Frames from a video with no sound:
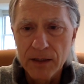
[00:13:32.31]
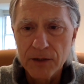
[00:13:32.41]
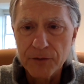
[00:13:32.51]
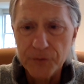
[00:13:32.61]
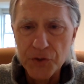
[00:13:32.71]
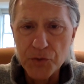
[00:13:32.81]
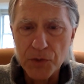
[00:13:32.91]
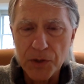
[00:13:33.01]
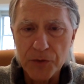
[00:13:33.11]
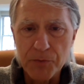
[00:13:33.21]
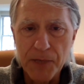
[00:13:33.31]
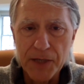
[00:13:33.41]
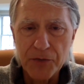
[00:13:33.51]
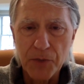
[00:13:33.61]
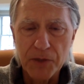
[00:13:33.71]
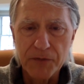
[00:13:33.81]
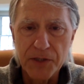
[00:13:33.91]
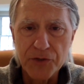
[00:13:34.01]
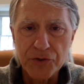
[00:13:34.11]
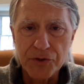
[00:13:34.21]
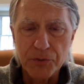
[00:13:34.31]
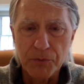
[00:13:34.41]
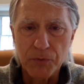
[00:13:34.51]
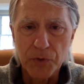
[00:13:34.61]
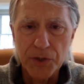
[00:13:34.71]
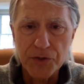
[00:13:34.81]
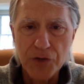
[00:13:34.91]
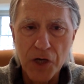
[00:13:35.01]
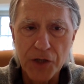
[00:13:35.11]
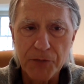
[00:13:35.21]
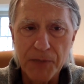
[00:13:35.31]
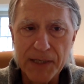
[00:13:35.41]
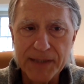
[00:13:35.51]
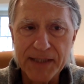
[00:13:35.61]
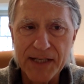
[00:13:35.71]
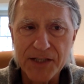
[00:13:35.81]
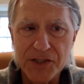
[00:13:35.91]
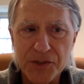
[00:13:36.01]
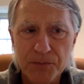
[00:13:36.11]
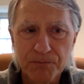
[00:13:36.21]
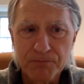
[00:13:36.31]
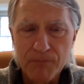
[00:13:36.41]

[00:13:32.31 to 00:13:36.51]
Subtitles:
The first one goes back to one of the issues that we've already talked about, and that is,